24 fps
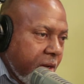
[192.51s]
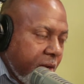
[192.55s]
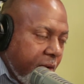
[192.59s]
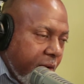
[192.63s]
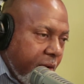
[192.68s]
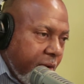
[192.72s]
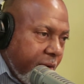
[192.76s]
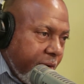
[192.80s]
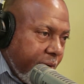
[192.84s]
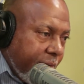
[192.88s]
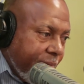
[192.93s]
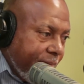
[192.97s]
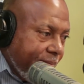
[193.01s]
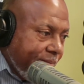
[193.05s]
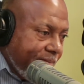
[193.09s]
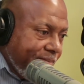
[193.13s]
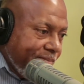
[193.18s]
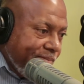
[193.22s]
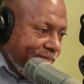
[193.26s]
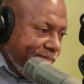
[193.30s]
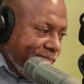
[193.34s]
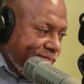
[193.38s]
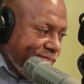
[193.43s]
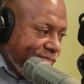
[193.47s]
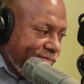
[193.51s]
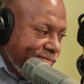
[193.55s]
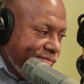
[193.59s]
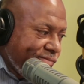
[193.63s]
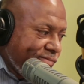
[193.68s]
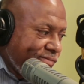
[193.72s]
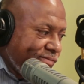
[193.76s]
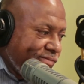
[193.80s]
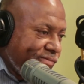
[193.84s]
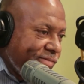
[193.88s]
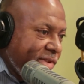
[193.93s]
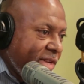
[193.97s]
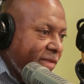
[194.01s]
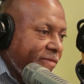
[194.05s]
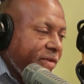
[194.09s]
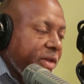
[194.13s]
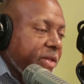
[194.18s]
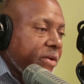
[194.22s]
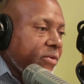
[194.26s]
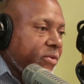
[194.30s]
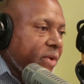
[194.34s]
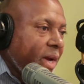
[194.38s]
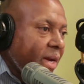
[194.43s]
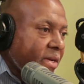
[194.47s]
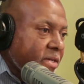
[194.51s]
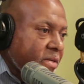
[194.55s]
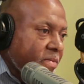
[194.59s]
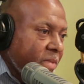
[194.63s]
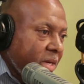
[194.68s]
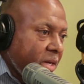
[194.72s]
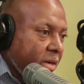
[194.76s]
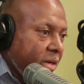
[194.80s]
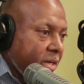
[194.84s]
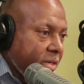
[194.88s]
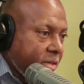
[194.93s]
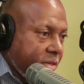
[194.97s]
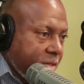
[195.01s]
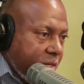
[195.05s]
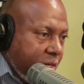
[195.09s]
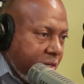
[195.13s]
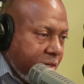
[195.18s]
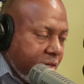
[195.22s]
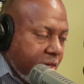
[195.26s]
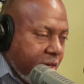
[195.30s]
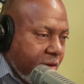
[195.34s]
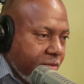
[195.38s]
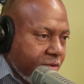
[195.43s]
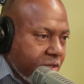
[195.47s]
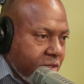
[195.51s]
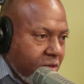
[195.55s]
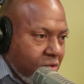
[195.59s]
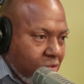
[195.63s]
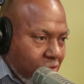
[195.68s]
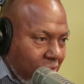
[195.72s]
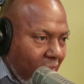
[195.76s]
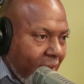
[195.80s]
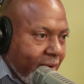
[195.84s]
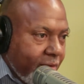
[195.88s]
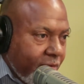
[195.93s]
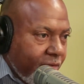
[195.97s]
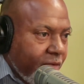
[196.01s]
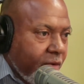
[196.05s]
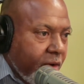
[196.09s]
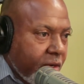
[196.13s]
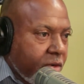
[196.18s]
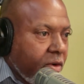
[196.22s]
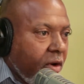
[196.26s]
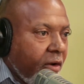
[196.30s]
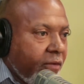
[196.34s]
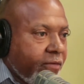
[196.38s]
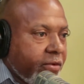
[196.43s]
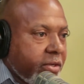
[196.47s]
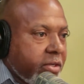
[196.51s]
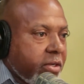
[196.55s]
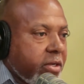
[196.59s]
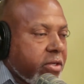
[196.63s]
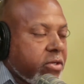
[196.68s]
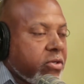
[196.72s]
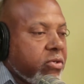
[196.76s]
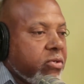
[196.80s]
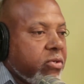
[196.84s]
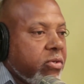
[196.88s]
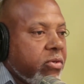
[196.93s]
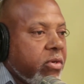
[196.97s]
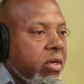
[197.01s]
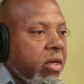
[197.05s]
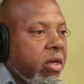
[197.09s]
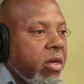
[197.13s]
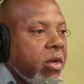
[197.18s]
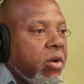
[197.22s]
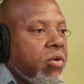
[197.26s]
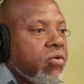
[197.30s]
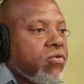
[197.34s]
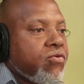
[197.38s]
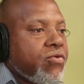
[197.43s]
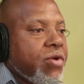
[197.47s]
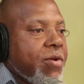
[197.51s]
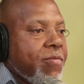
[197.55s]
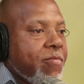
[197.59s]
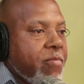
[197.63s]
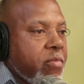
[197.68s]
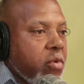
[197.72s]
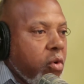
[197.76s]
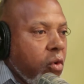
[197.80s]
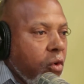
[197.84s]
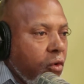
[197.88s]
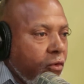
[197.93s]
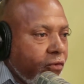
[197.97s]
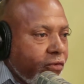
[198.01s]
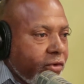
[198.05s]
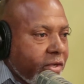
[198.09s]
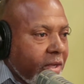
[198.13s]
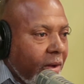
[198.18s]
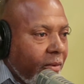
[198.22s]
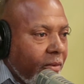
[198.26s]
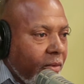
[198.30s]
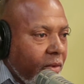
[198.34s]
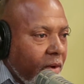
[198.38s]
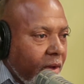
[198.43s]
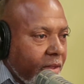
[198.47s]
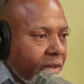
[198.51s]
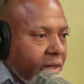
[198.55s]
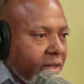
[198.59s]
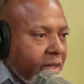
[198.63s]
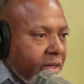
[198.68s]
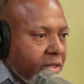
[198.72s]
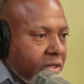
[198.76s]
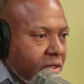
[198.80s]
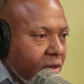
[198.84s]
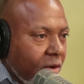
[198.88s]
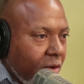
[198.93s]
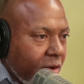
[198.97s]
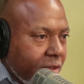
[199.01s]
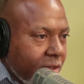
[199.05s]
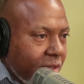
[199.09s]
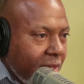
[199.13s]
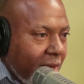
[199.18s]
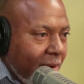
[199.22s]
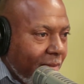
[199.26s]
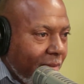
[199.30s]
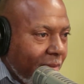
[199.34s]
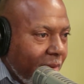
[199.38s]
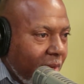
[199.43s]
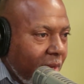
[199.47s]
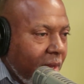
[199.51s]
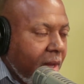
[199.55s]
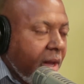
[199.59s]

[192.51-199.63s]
even arrest, because it gives the right for an officer to remove someone and escort them.